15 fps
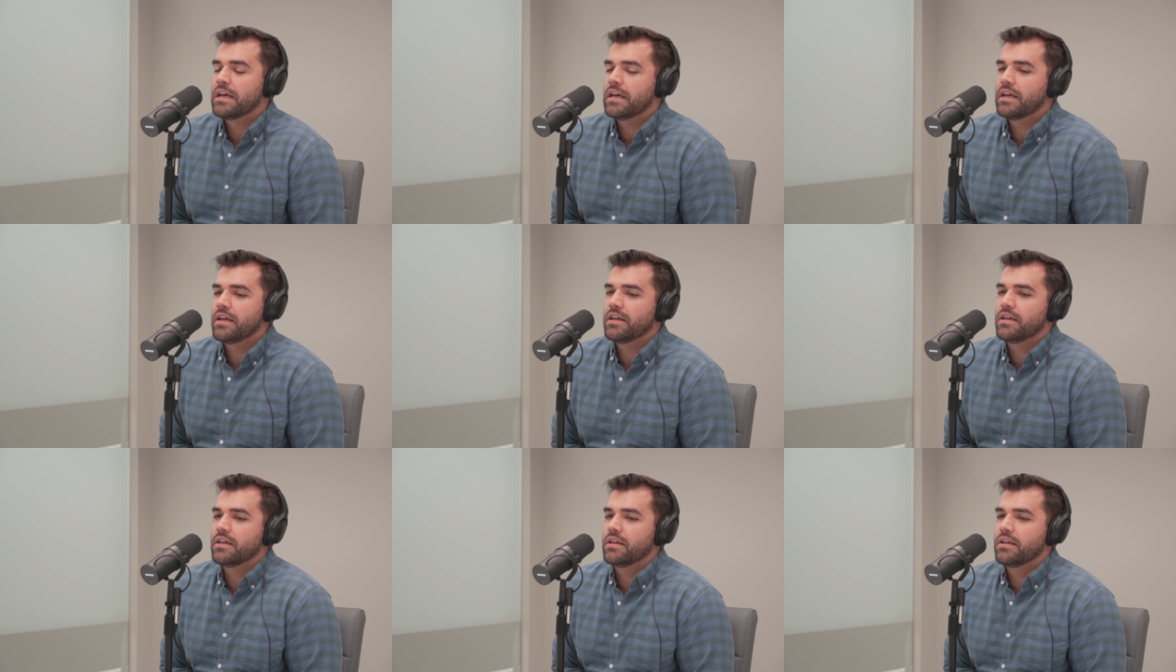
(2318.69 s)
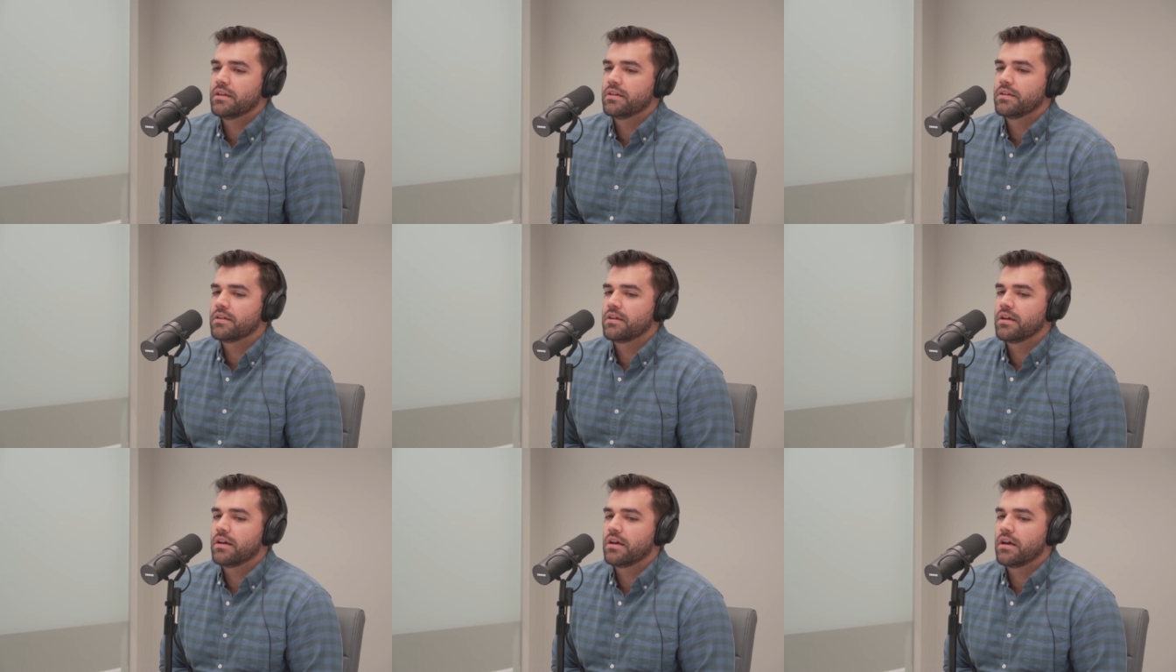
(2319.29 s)
And,
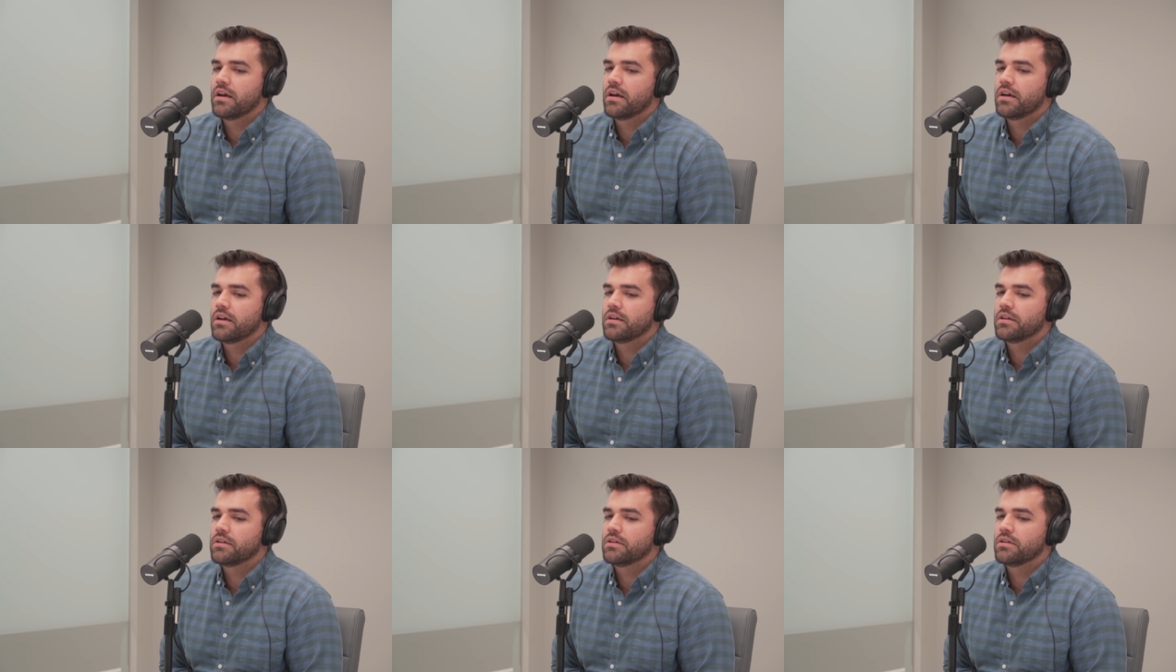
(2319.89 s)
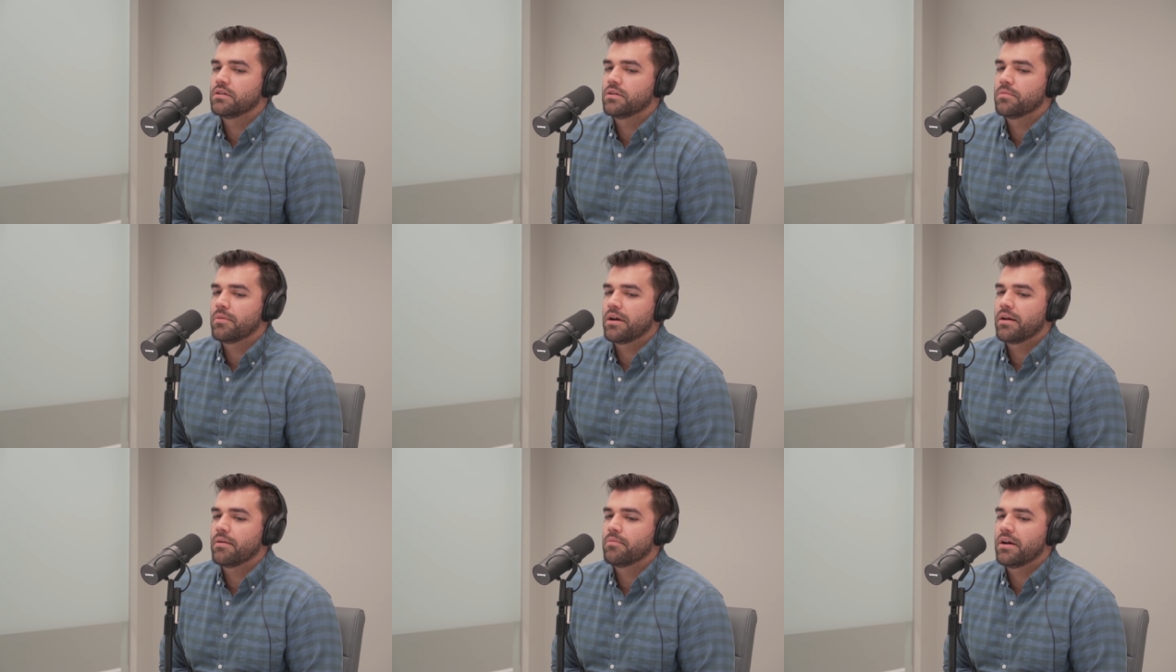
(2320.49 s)

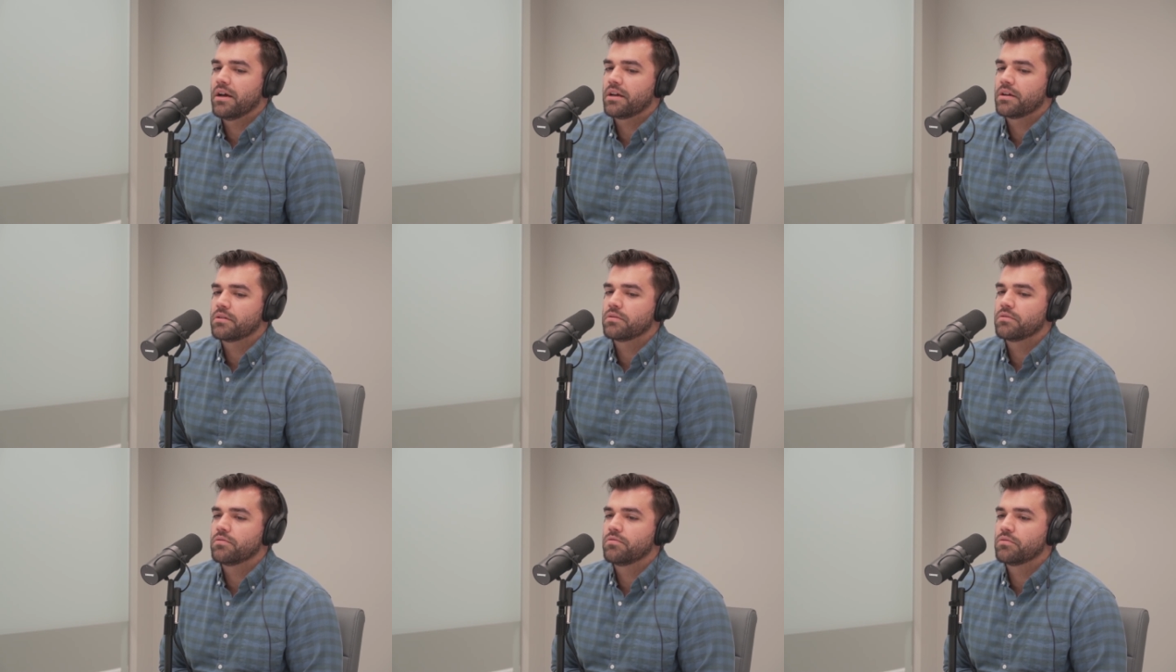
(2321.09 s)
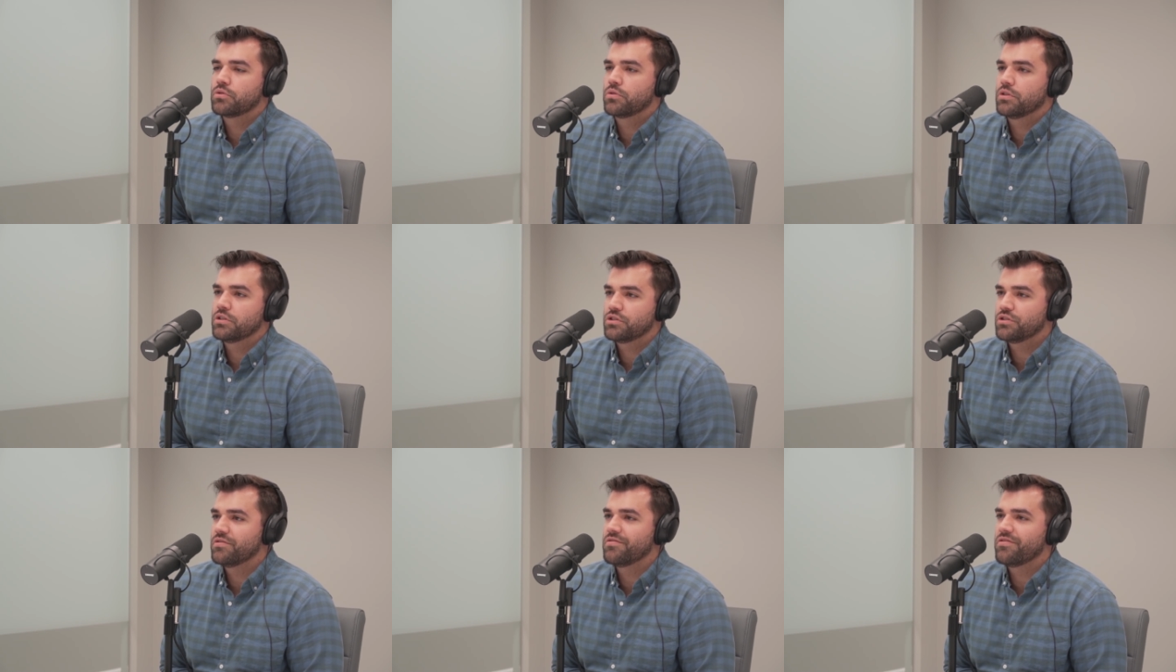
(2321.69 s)
my
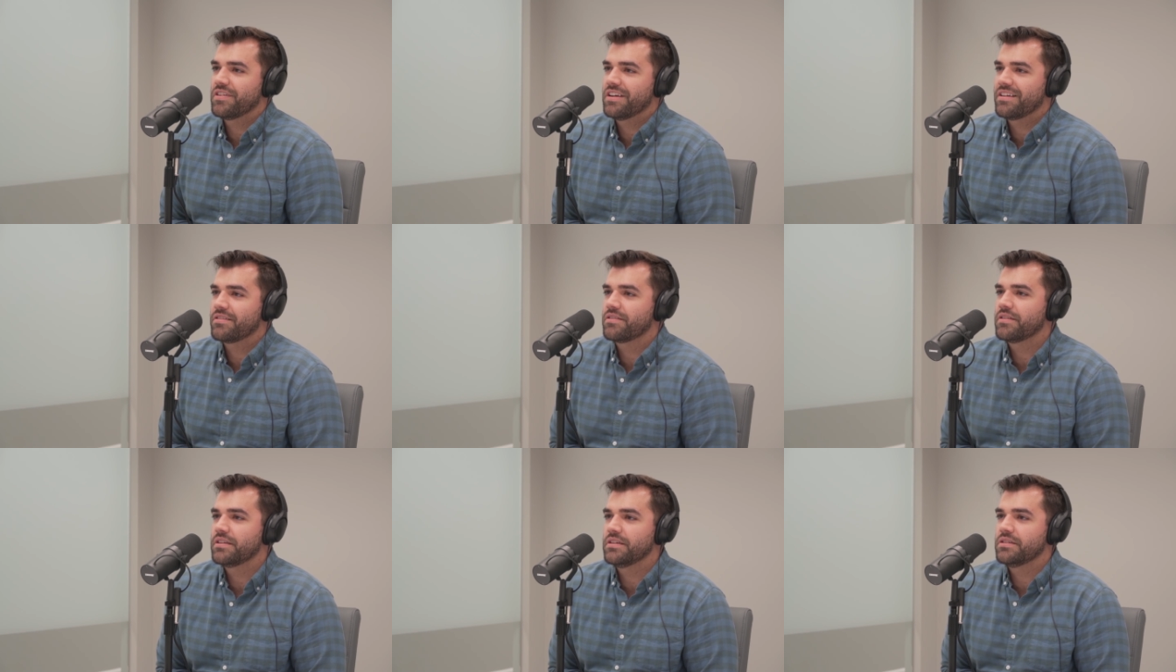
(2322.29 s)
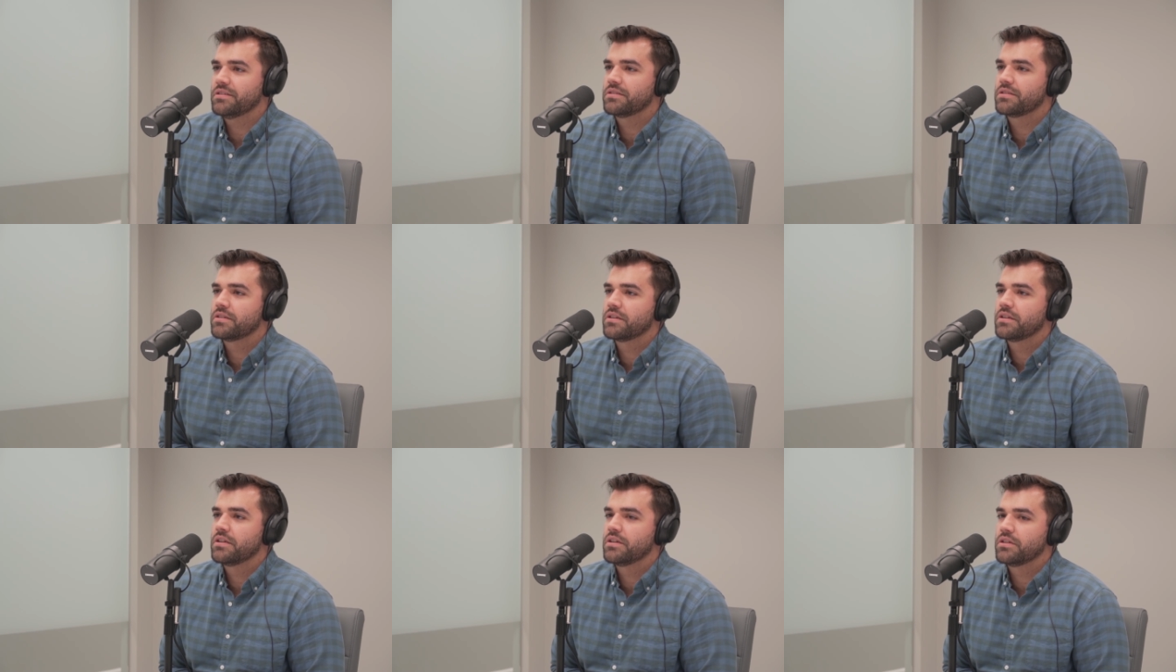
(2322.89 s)
Christian faith is
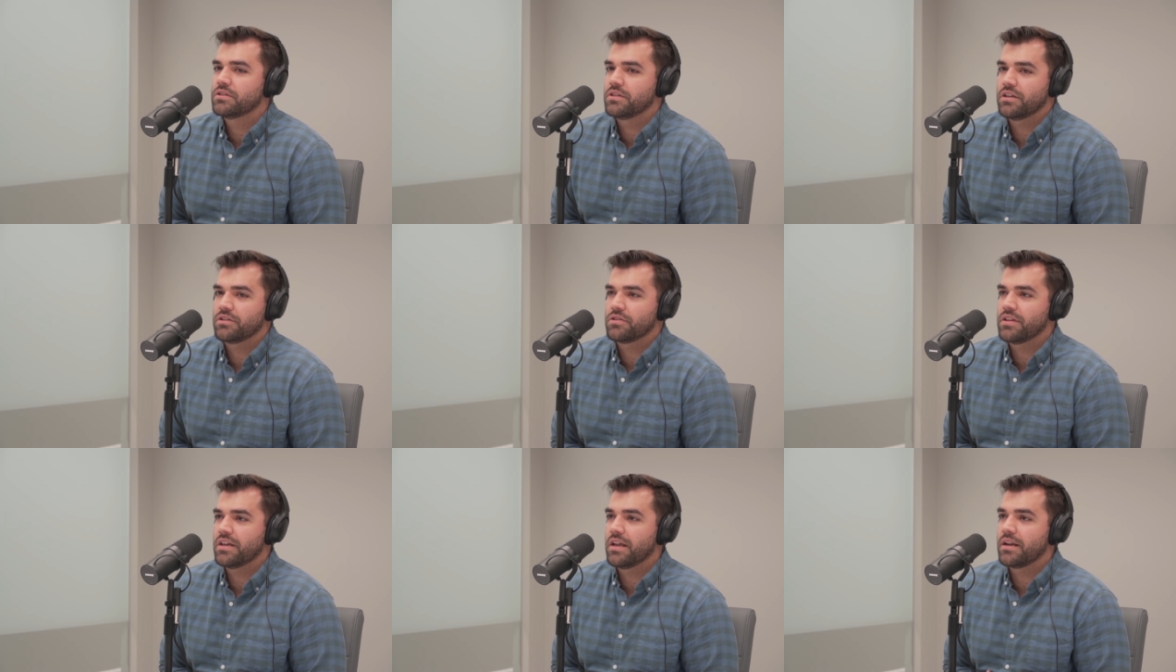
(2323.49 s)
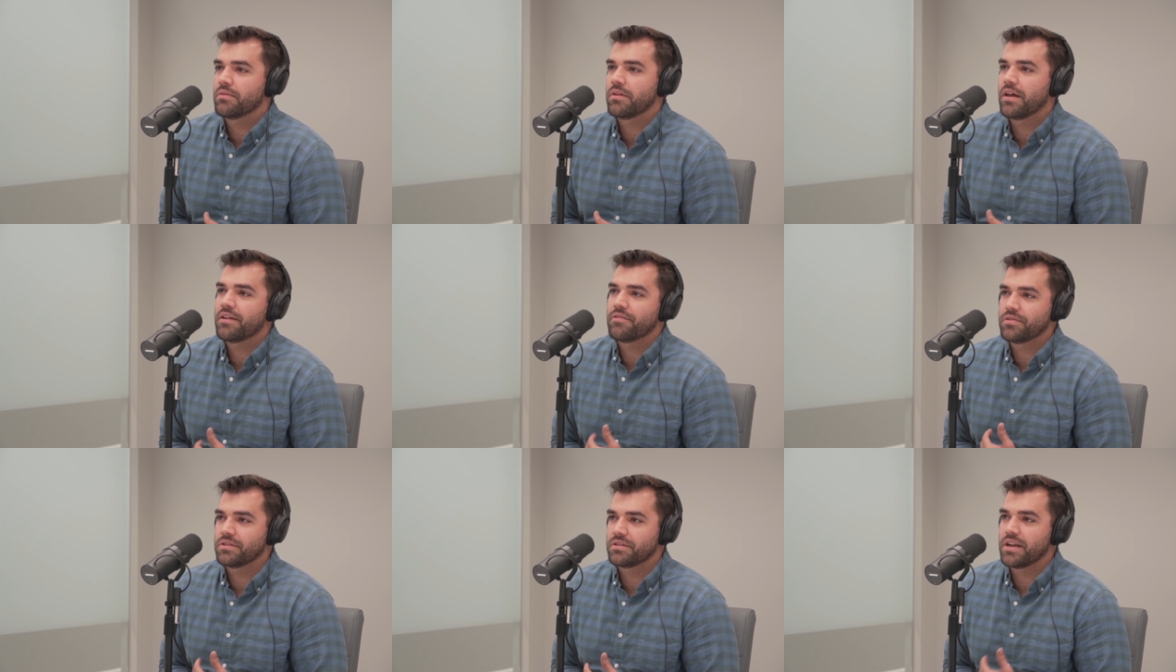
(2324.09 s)
such that
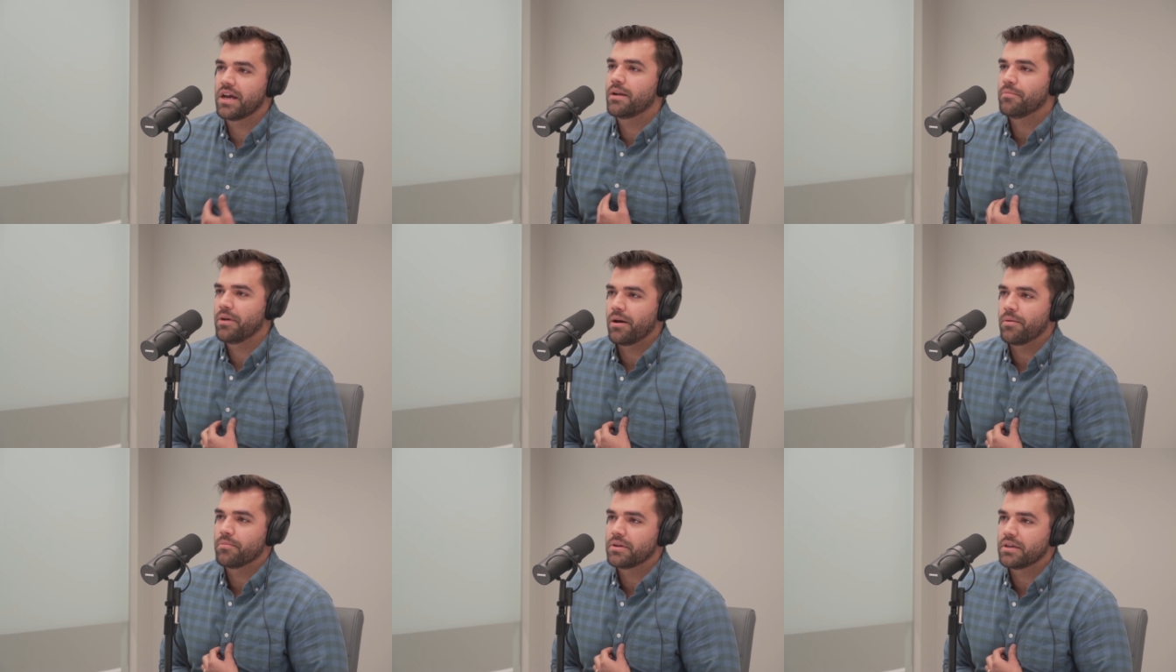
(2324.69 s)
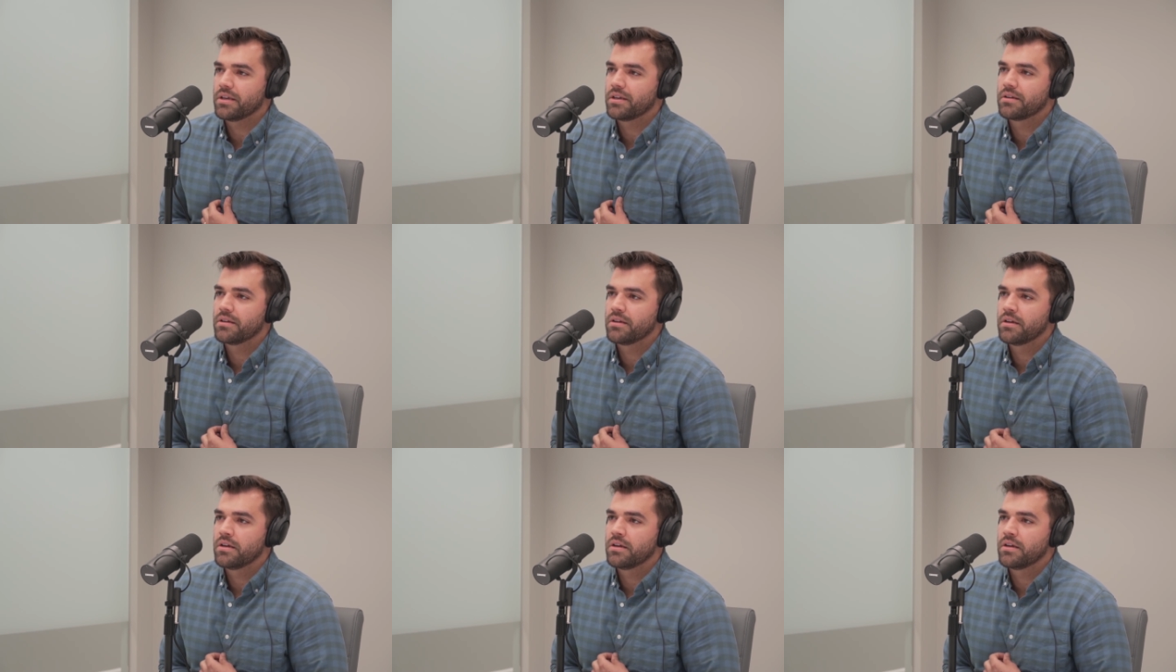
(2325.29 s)
life is not about me.